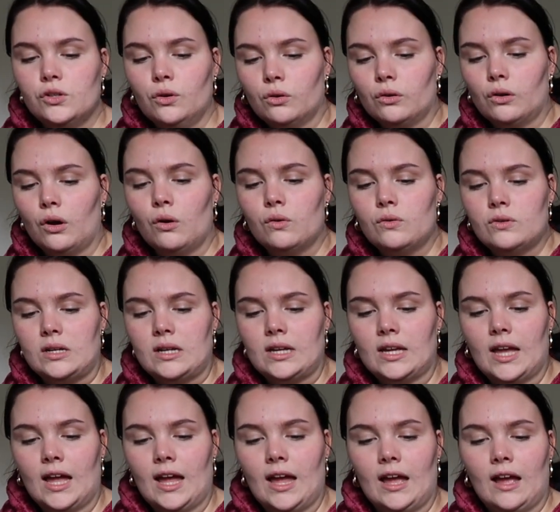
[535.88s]
your golden
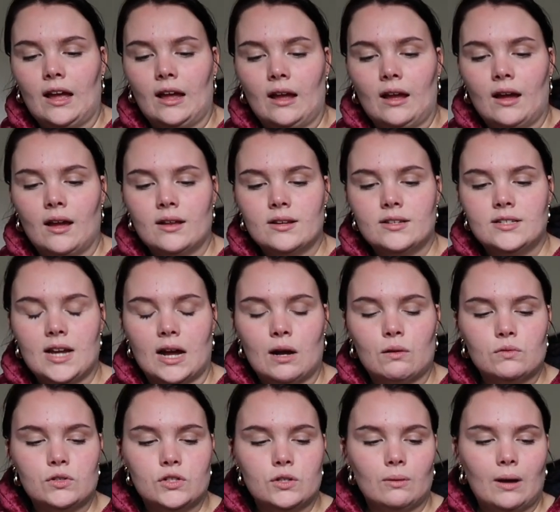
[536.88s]
king
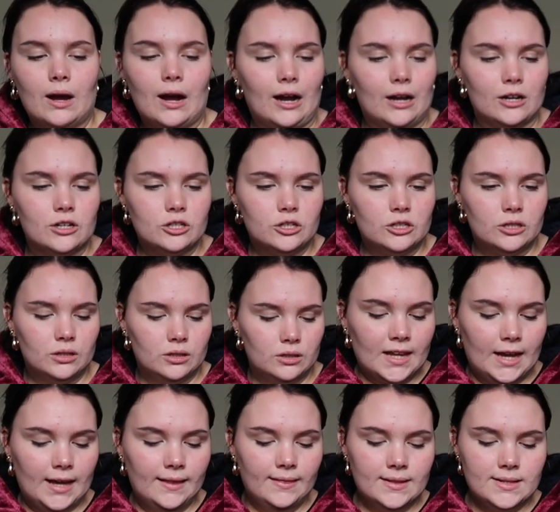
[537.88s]
down to ash.
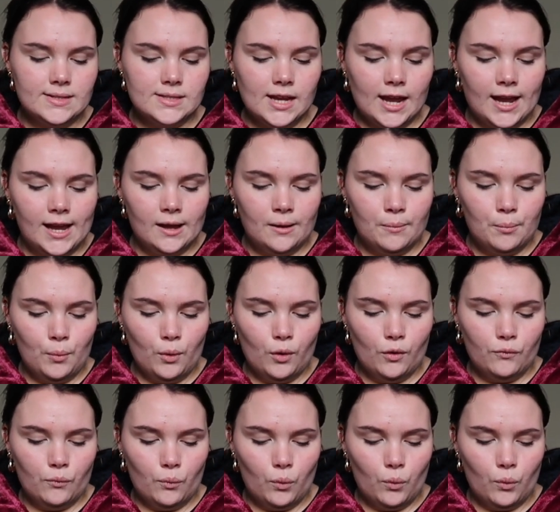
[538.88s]
In this game of